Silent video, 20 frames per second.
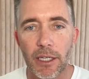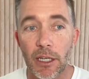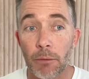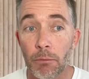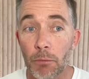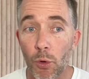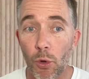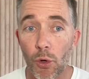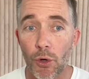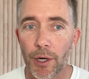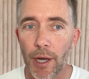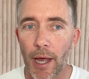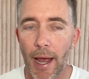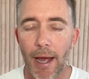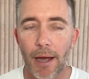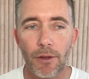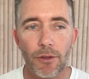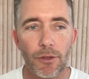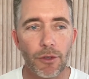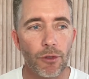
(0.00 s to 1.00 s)
are Morgan
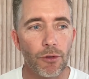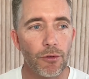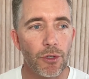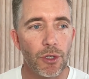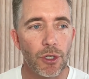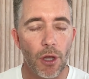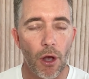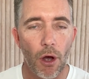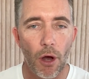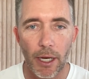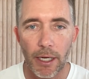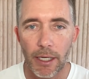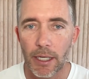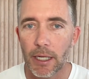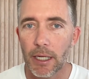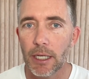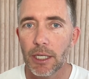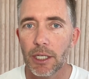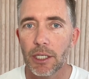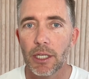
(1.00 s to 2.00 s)
Housel's
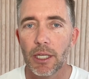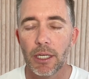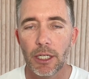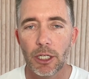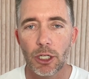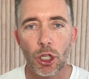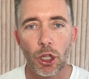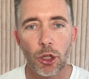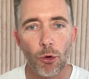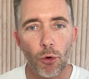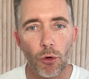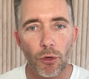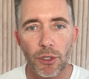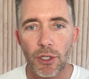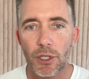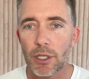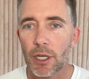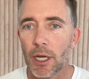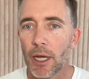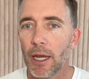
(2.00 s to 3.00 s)
ideas, his
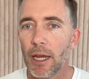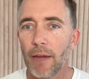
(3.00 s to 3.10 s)
thoughts.